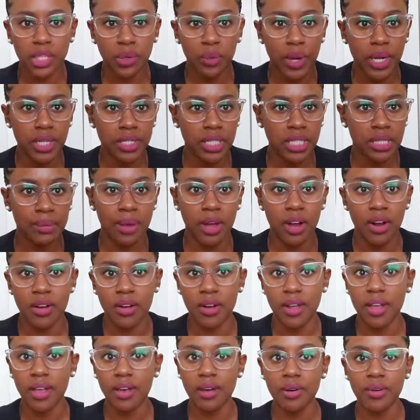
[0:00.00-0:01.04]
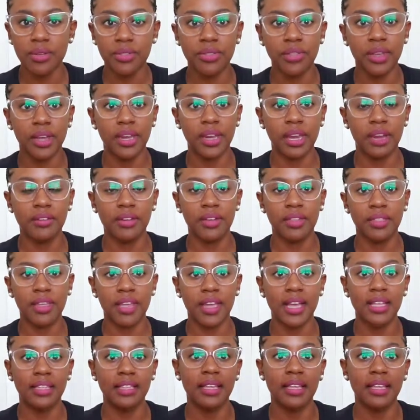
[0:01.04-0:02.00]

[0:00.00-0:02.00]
her questions about her health and everything,